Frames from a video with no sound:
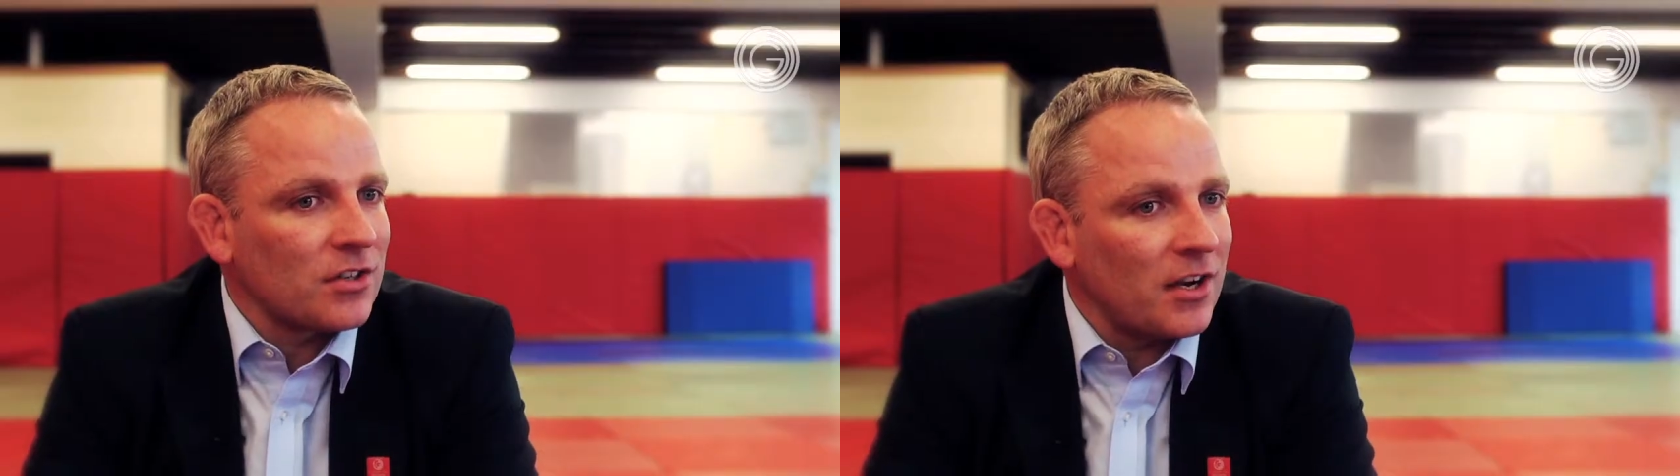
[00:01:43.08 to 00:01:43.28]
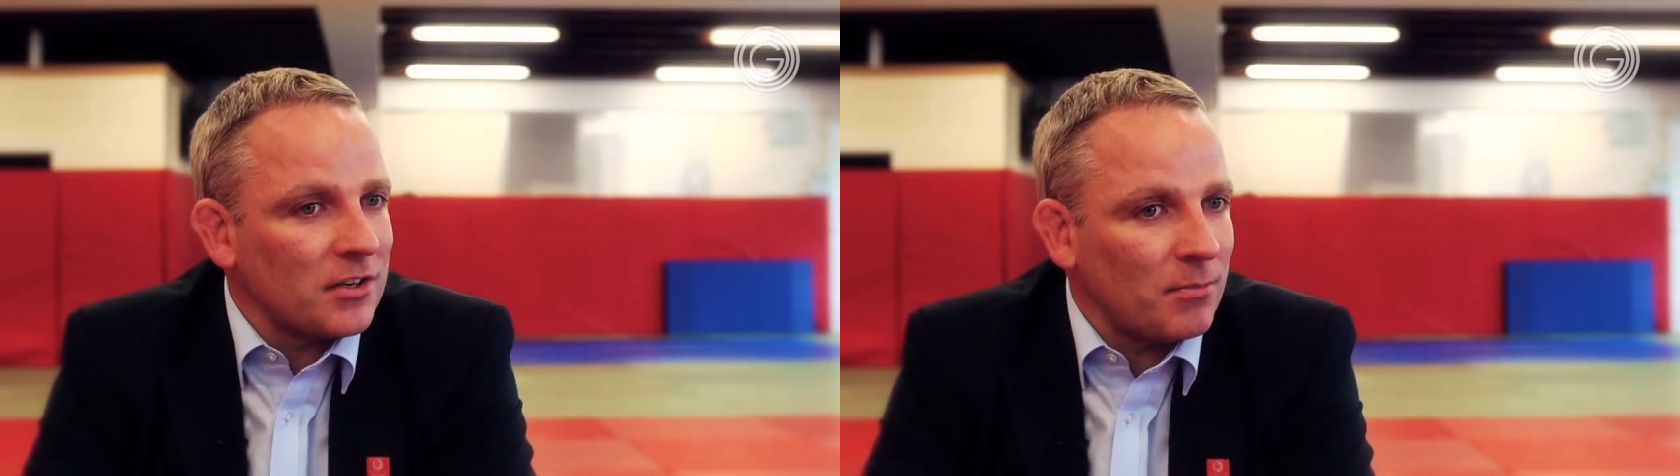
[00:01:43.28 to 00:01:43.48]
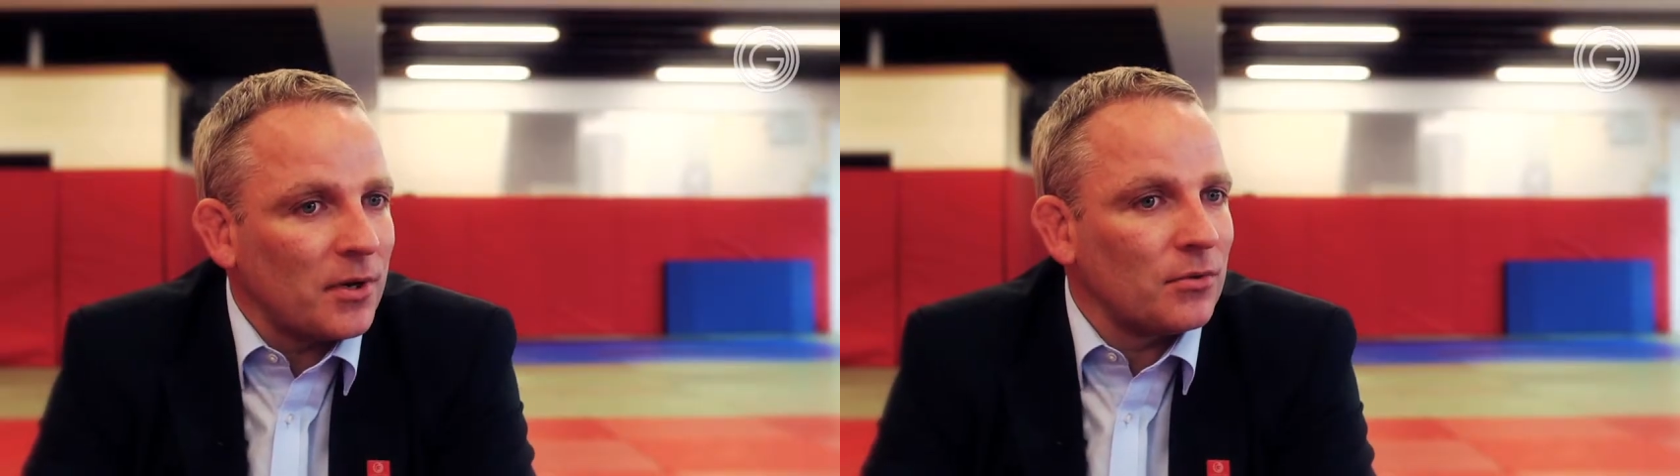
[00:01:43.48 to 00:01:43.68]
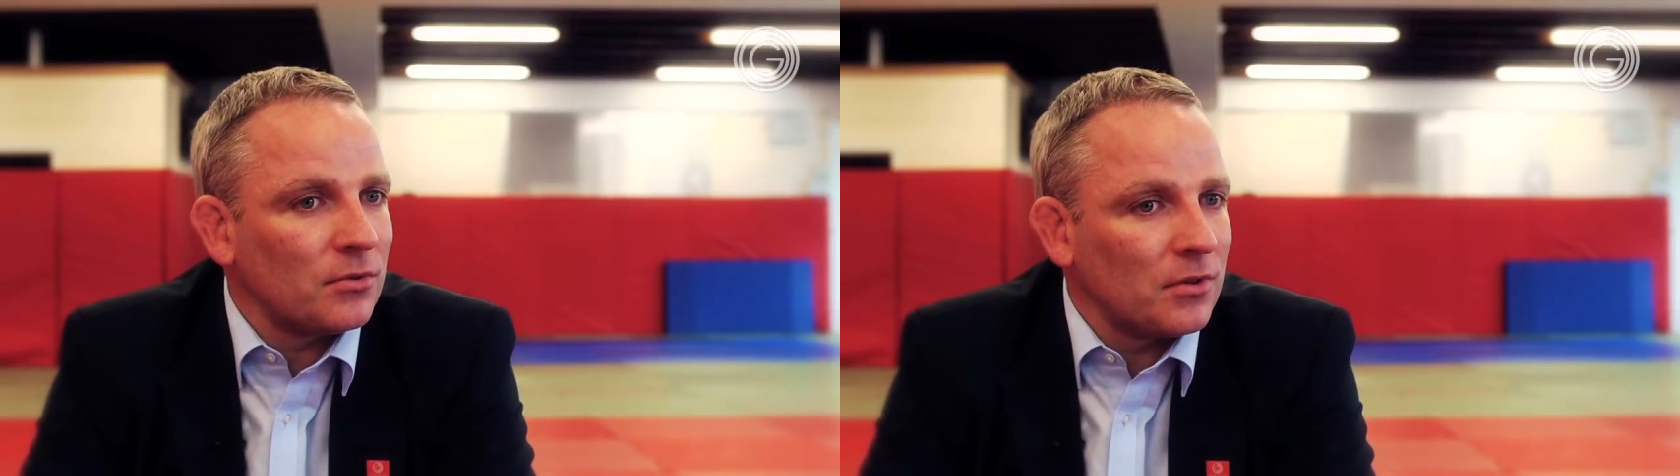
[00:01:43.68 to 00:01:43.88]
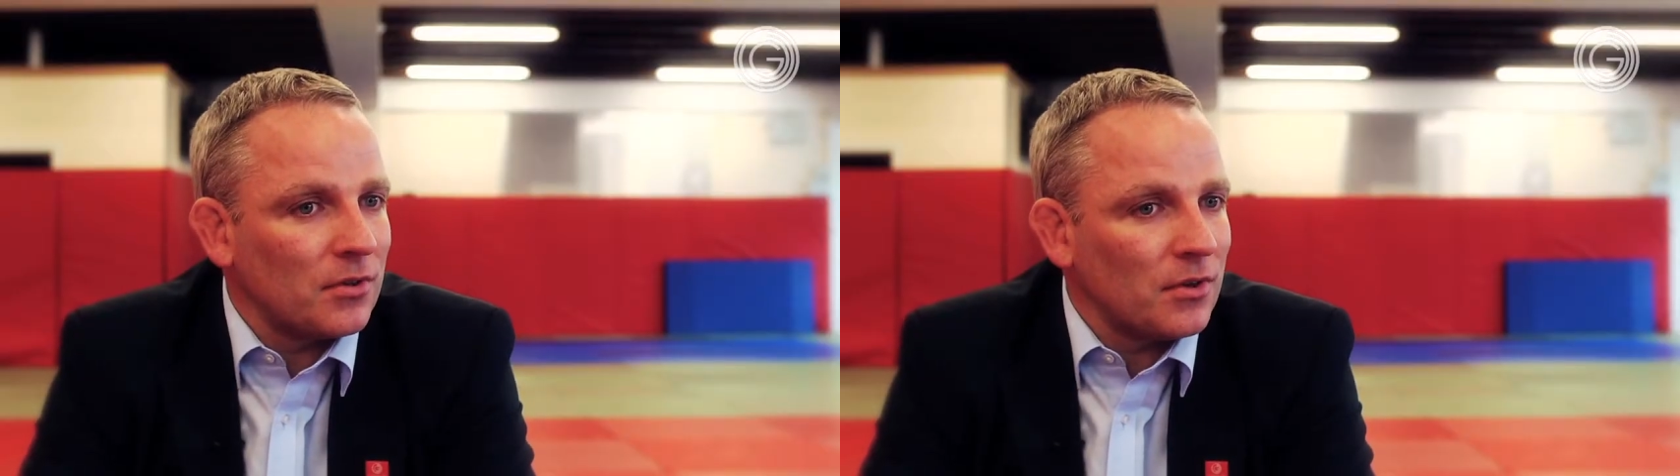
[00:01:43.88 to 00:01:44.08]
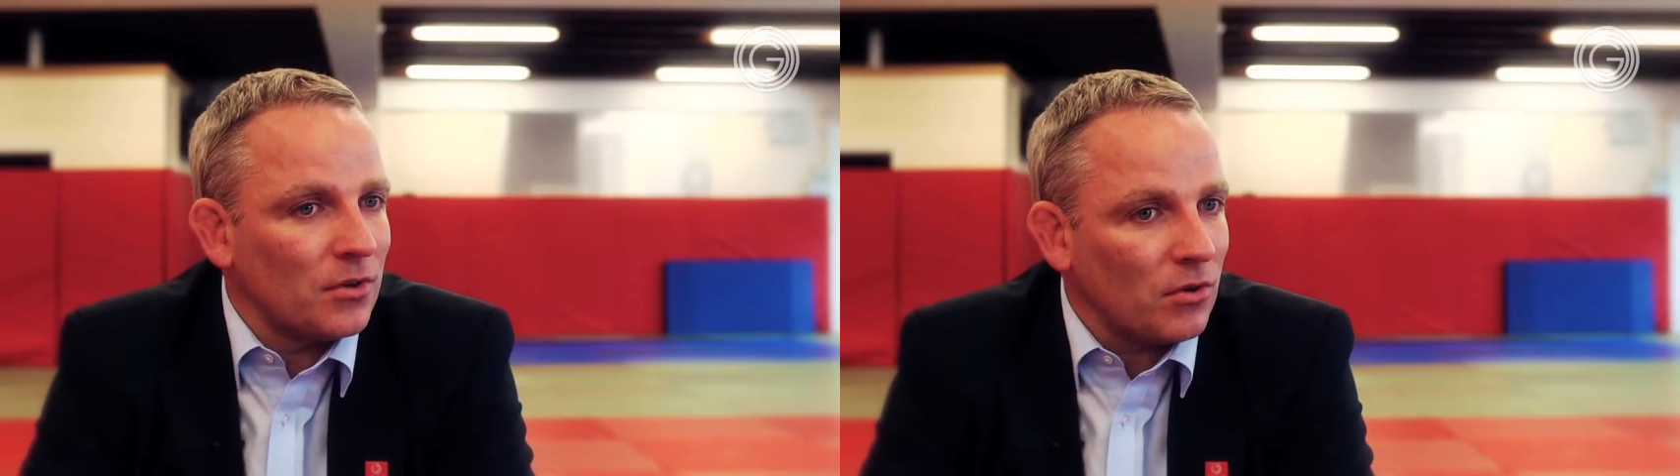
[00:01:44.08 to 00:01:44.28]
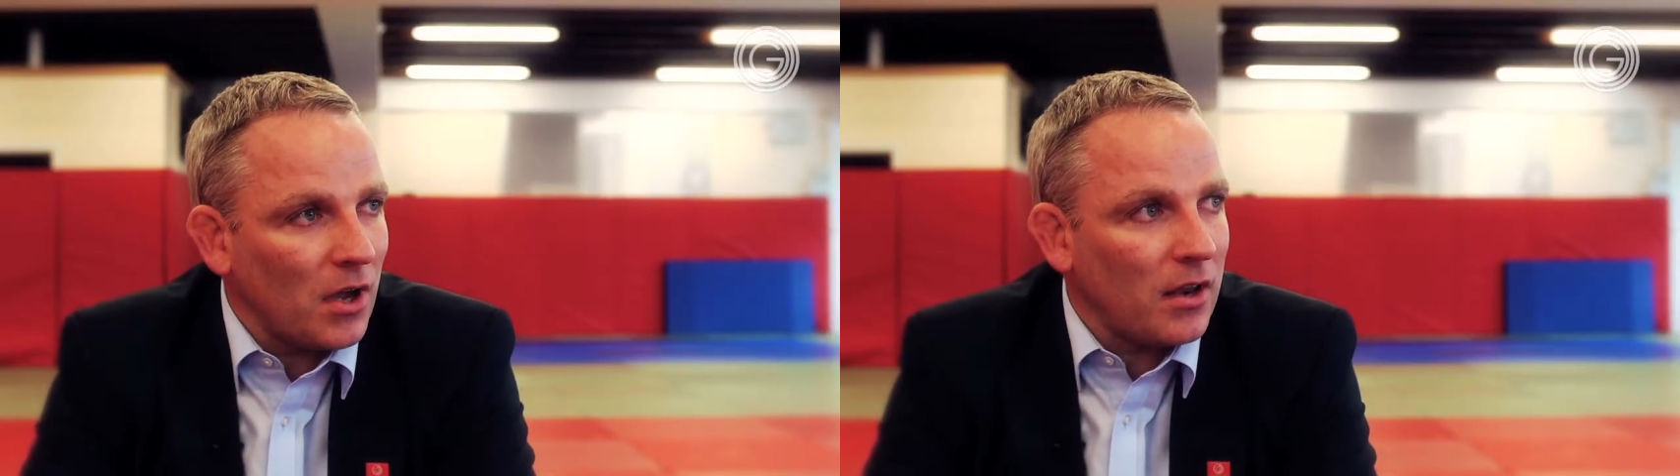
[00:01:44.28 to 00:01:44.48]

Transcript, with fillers: starting to build, you know,